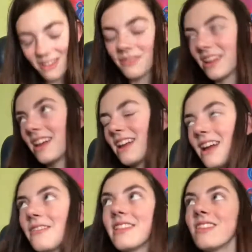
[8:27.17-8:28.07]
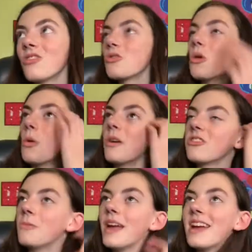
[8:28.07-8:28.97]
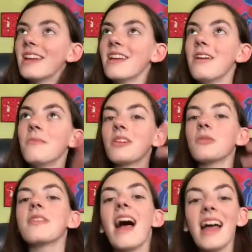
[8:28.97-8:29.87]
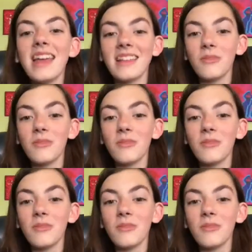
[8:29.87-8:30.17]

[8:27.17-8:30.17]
oh my God, I was in so much pain because it was ice.